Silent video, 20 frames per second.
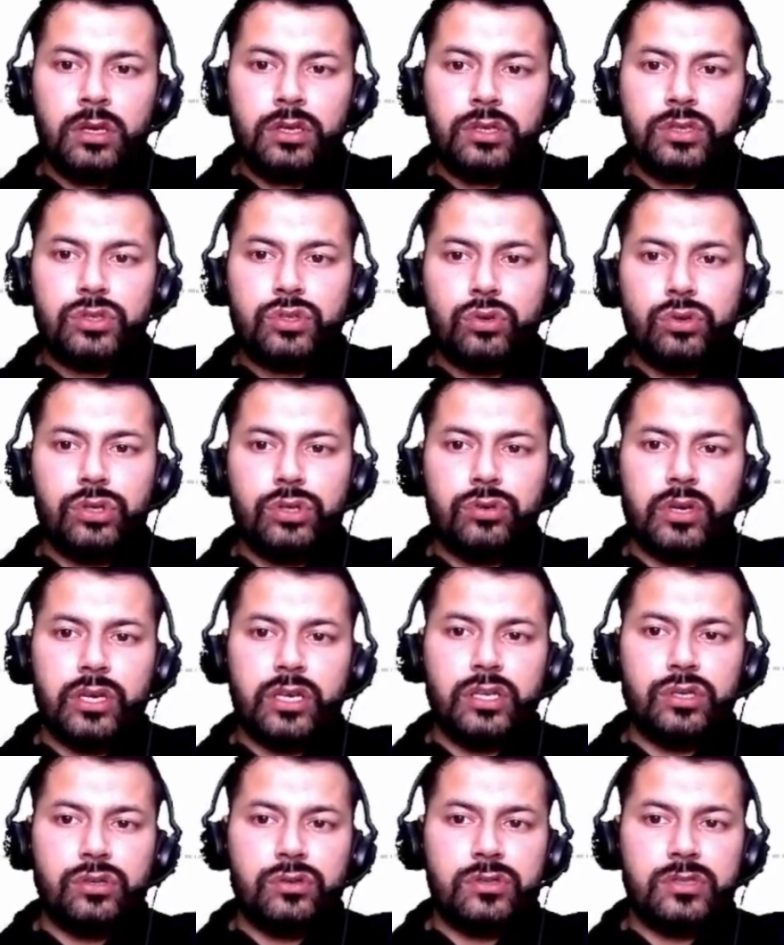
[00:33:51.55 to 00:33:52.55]
so you
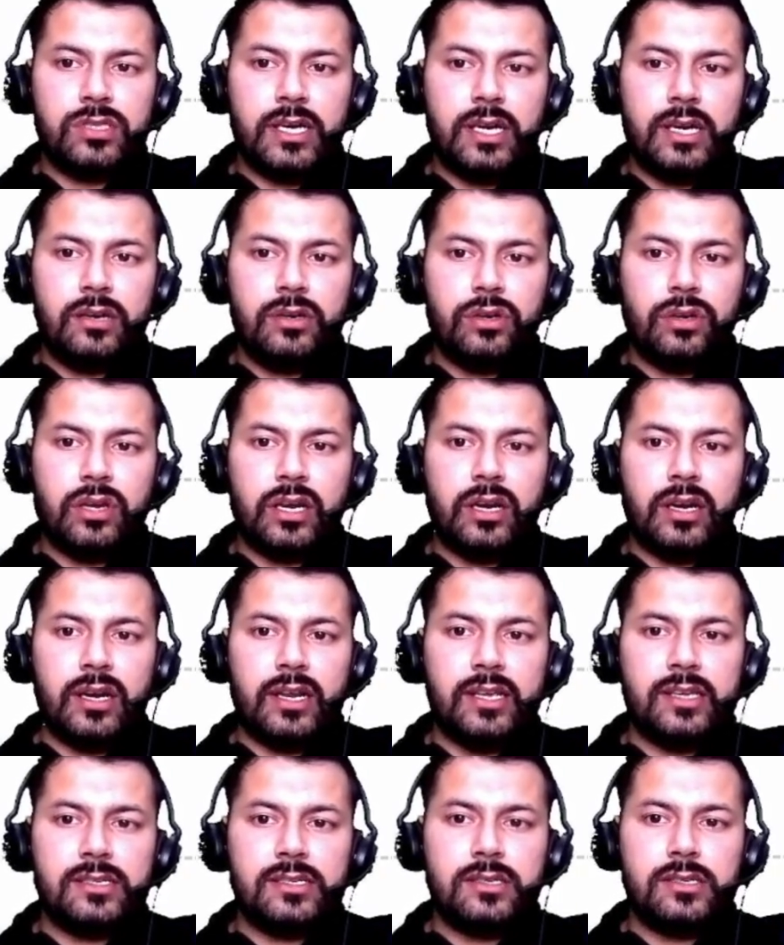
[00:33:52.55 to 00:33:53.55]
can use that, you can
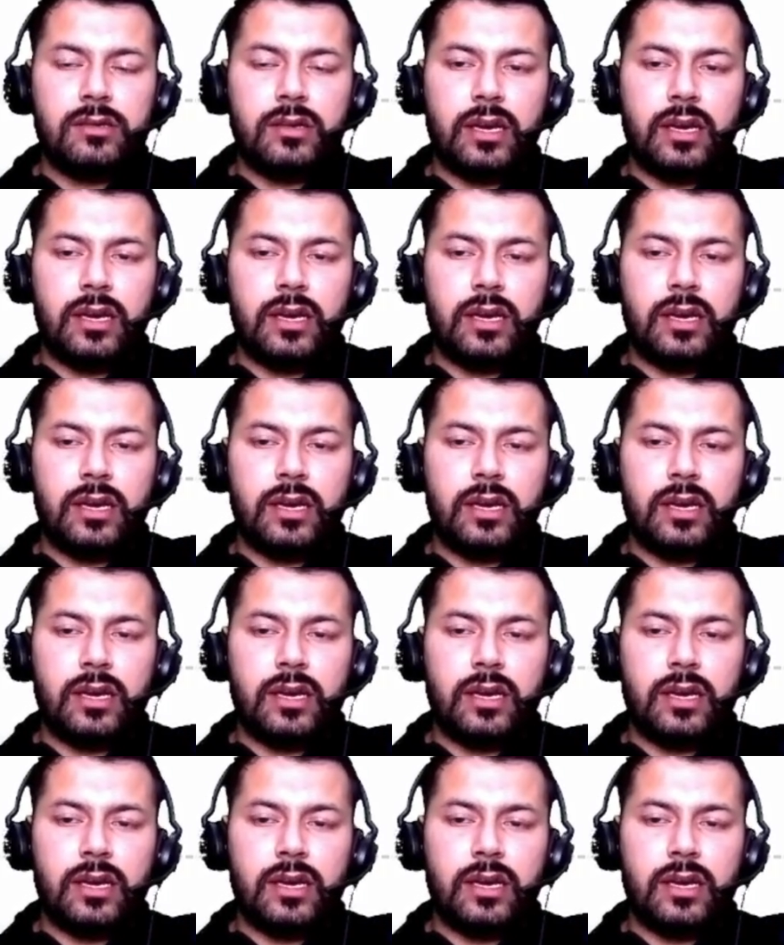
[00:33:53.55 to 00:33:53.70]
raise